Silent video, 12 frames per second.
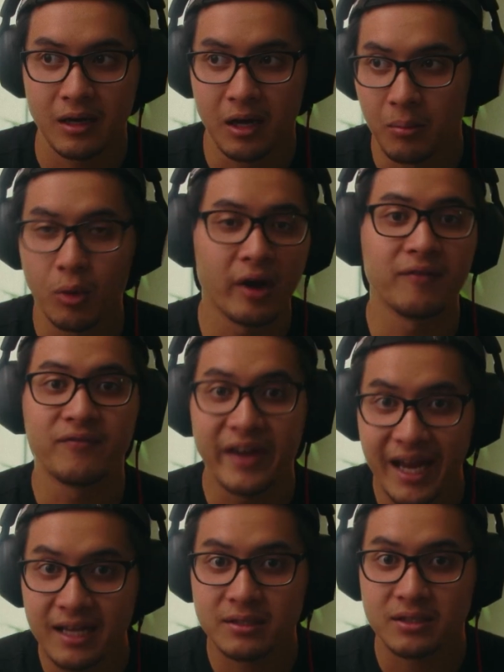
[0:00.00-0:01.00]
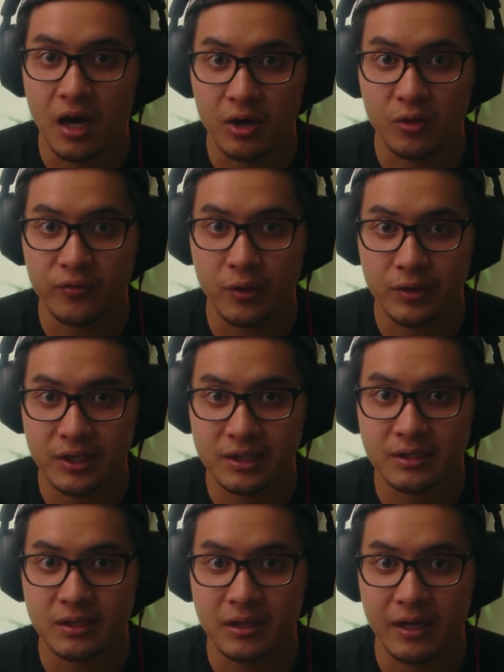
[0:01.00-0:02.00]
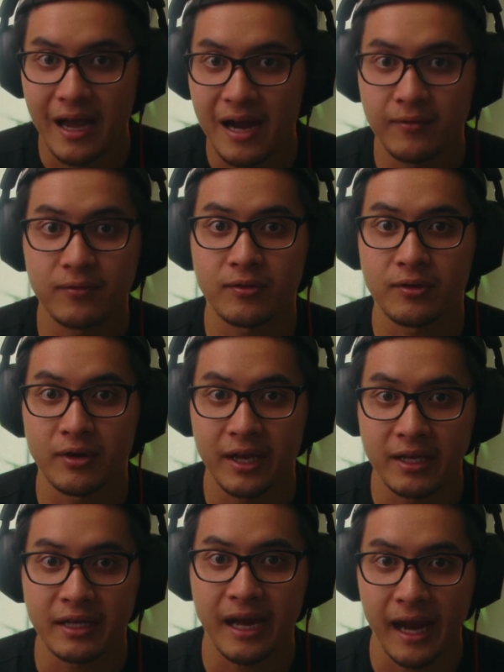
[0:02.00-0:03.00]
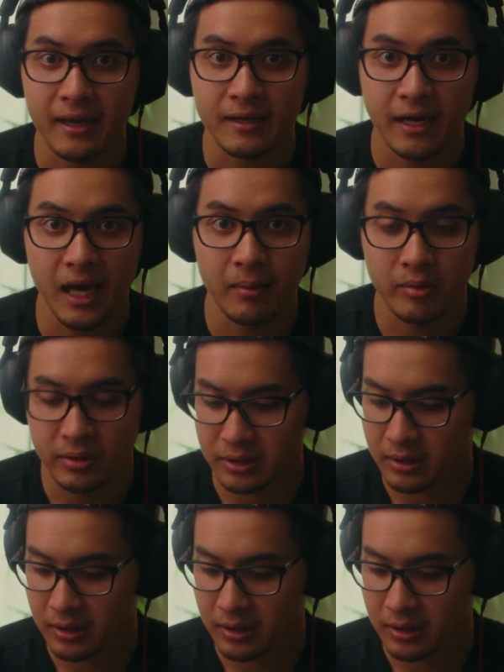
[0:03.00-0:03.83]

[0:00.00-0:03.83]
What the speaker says: a more advanced autofocus ever in Canon cameras.